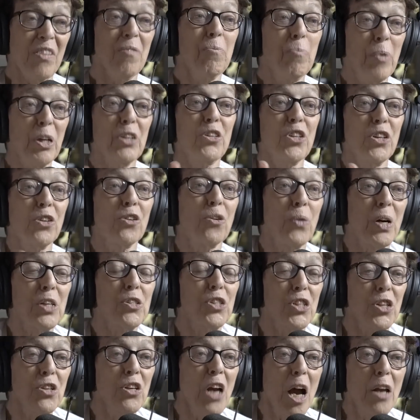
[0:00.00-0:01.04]
But your
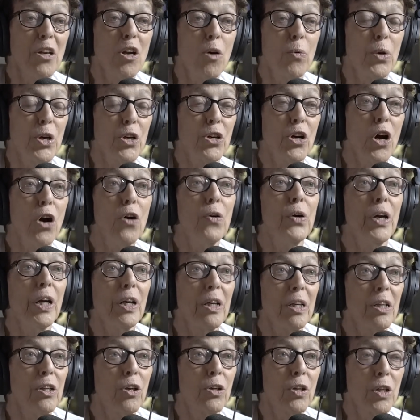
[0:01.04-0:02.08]
question, I know where you're
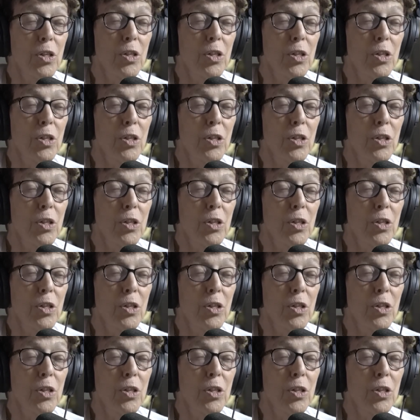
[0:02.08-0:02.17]
going. You're mm-hmm.